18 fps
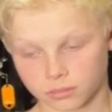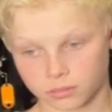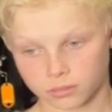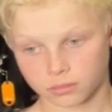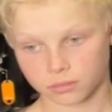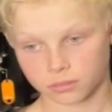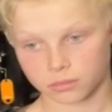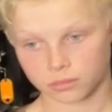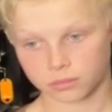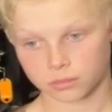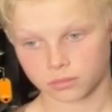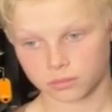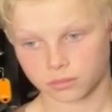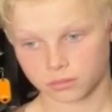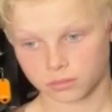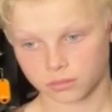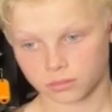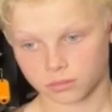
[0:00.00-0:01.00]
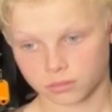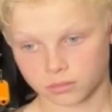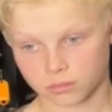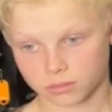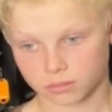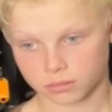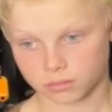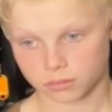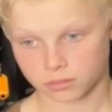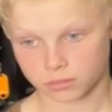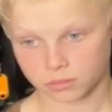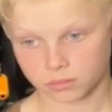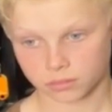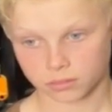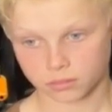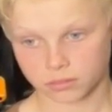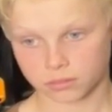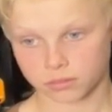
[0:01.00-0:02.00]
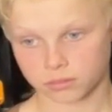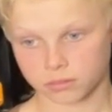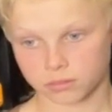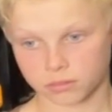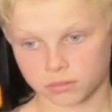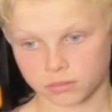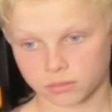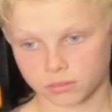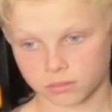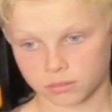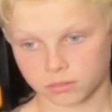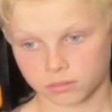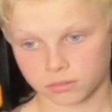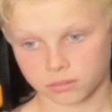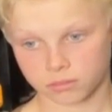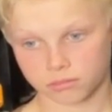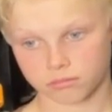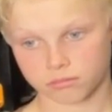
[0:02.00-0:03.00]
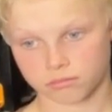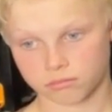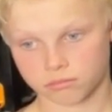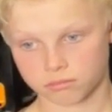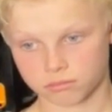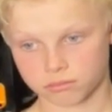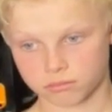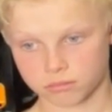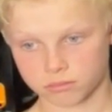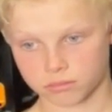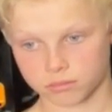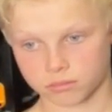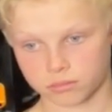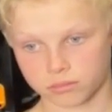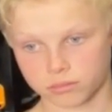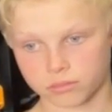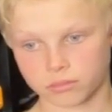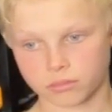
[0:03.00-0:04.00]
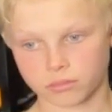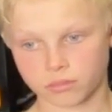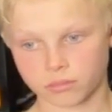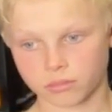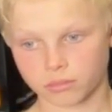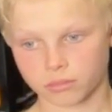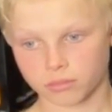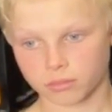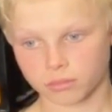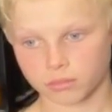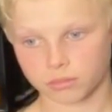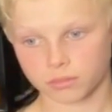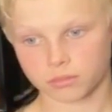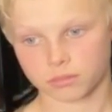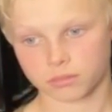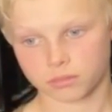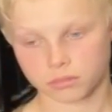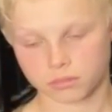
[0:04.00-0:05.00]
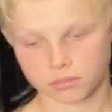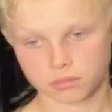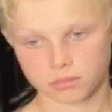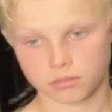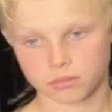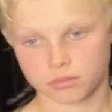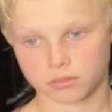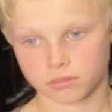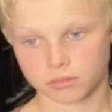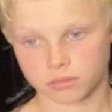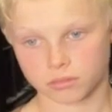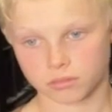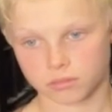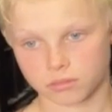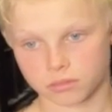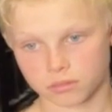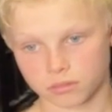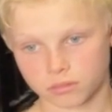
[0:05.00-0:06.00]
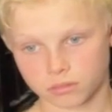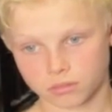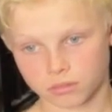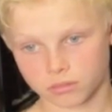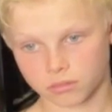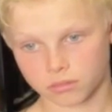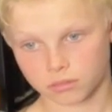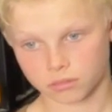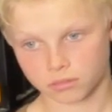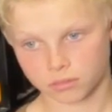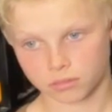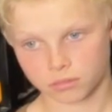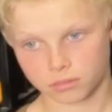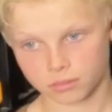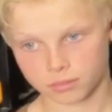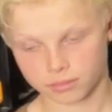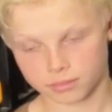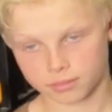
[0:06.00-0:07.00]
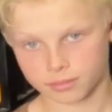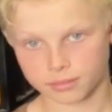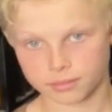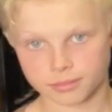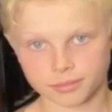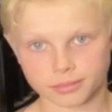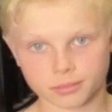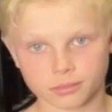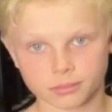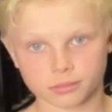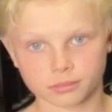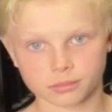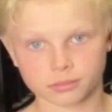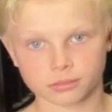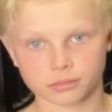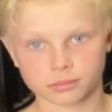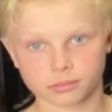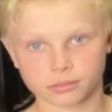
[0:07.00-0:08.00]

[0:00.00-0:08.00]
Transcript: [no speech]